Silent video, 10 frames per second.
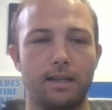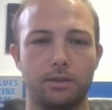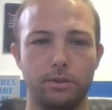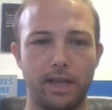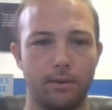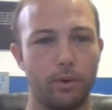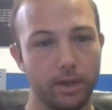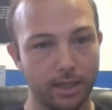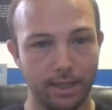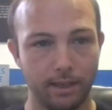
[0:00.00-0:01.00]
to get
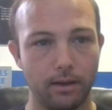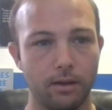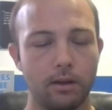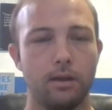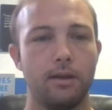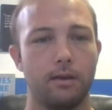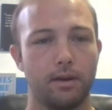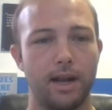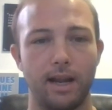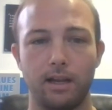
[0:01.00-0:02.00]
what you need. All
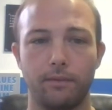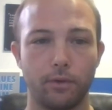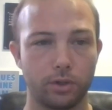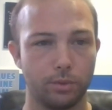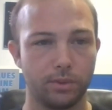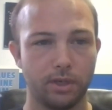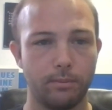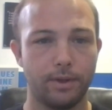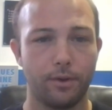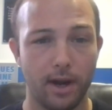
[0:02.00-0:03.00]
right. And the first one's
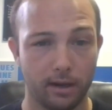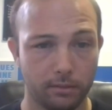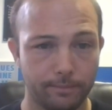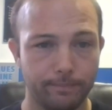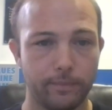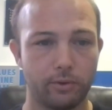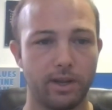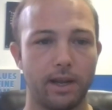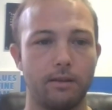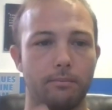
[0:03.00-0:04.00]
going to be credit.
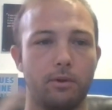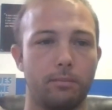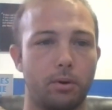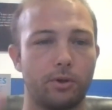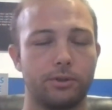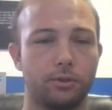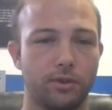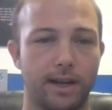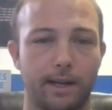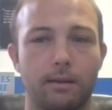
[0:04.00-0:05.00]
Okay. Your personal
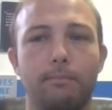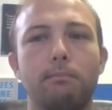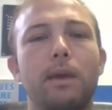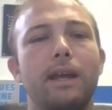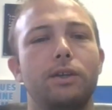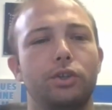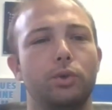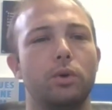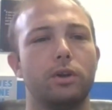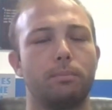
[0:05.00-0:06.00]
credit. Make
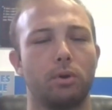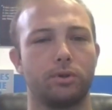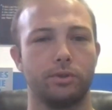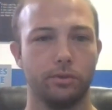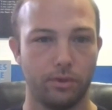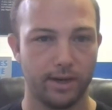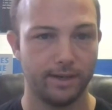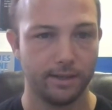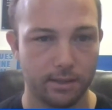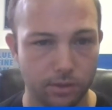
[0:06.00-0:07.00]
sure your personal
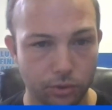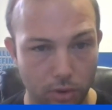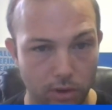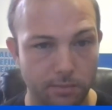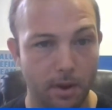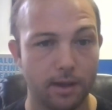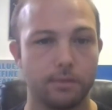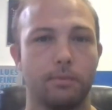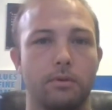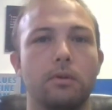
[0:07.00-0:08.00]
credit is as strong as
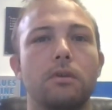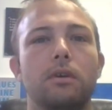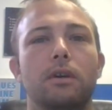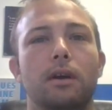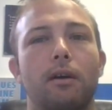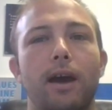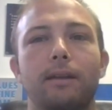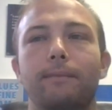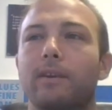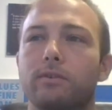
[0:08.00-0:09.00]
possible. All
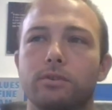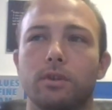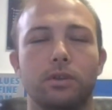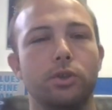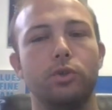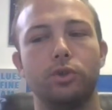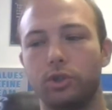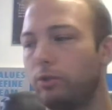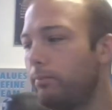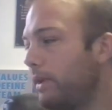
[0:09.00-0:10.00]
right. You
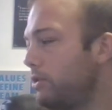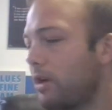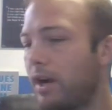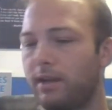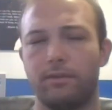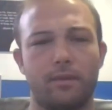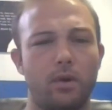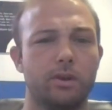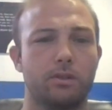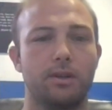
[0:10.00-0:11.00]
should be trying to
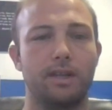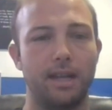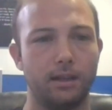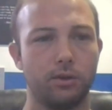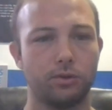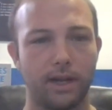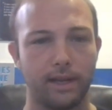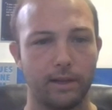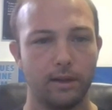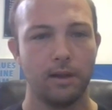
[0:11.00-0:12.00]
focus on getting your
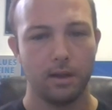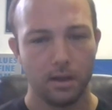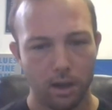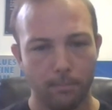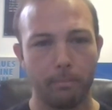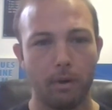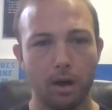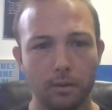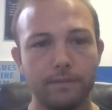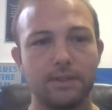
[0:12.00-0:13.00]
credit
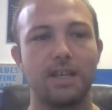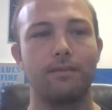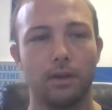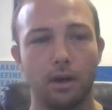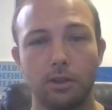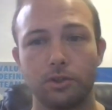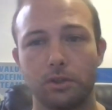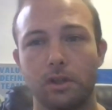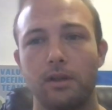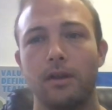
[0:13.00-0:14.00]
above 700